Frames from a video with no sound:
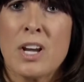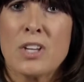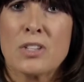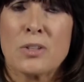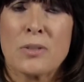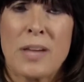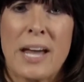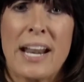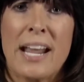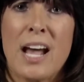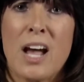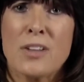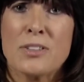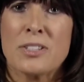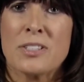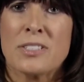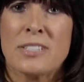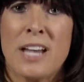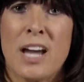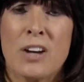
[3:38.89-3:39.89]
So that house
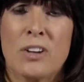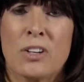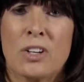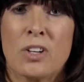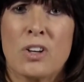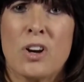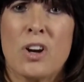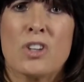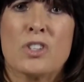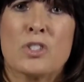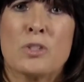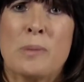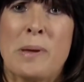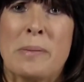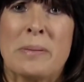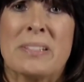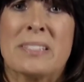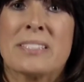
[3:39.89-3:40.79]
is now going to cost you maybe